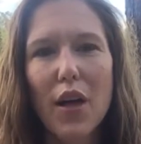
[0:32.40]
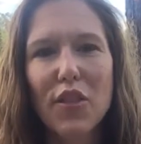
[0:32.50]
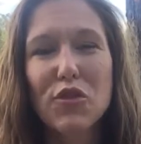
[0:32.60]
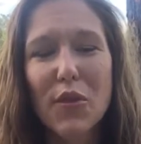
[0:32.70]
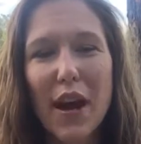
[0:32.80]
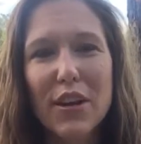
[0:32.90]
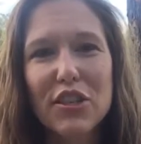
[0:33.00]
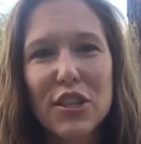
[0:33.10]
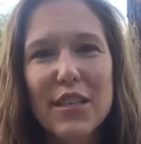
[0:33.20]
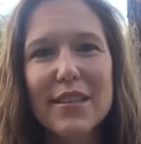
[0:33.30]
the
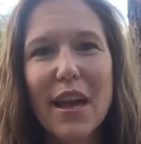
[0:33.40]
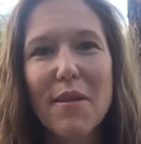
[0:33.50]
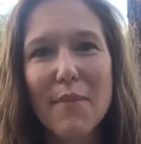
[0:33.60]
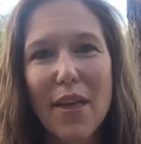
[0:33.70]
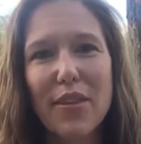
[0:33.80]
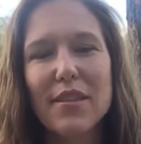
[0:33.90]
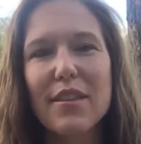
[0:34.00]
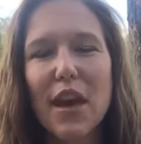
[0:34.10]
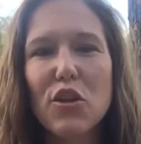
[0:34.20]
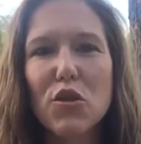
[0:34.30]
strategies and methods
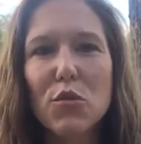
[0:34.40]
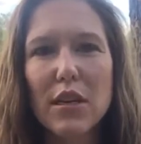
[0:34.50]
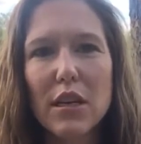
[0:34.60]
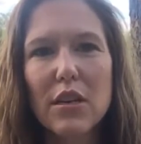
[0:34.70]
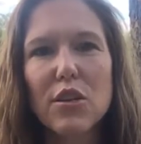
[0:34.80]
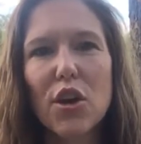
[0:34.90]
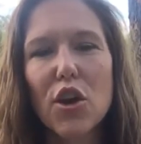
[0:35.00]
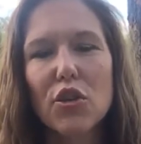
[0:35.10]
that you need